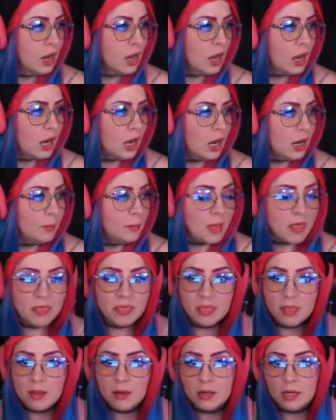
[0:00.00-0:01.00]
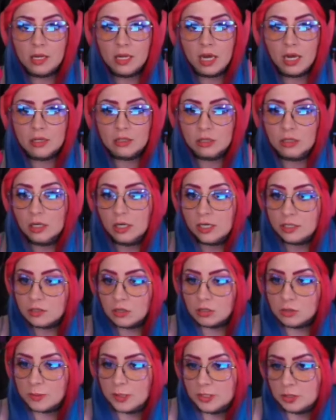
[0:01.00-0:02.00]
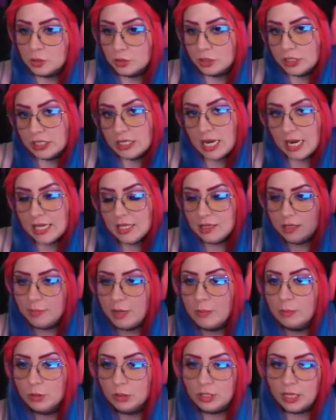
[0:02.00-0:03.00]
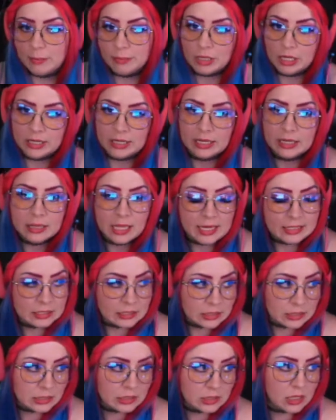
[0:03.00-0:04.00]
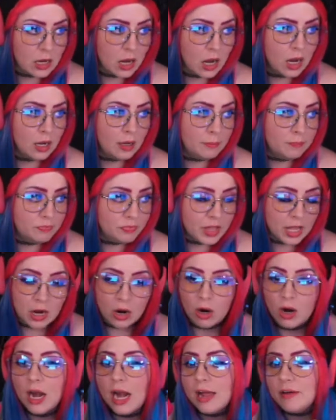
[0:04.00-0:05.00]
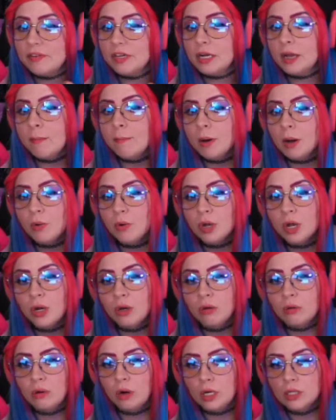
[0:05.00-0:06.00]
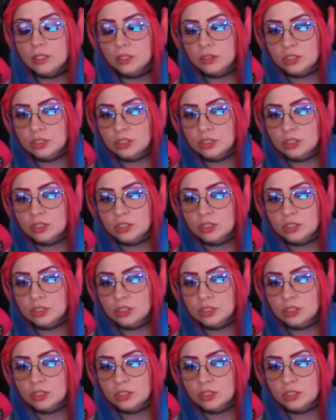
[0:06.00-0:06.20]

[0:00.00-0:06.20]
Gunnar is our sponsor tonight. They make blue light blocking glasses. They are having a BOGO on their